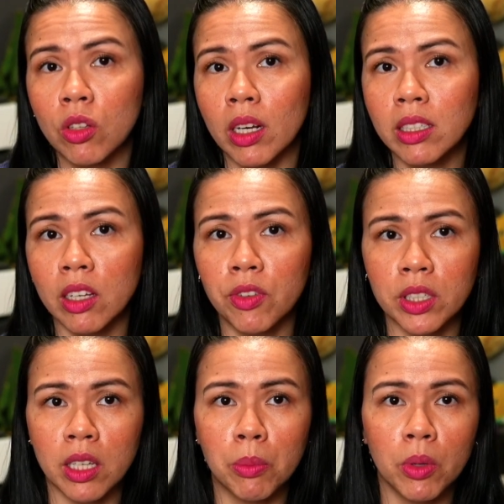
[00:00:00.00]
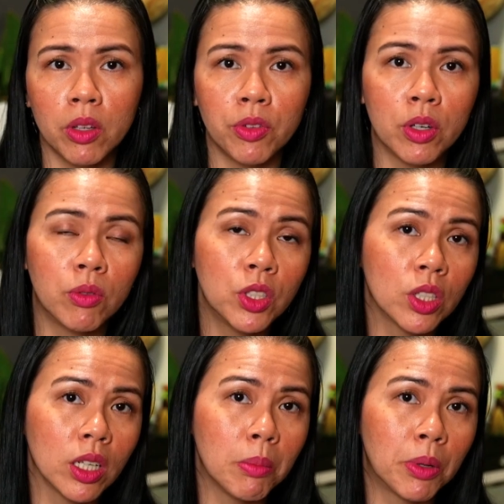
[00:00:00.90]
So let's say, for example, if you
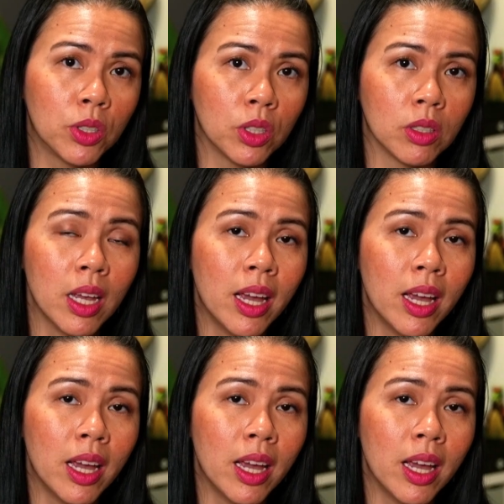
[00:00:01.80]
originally purchased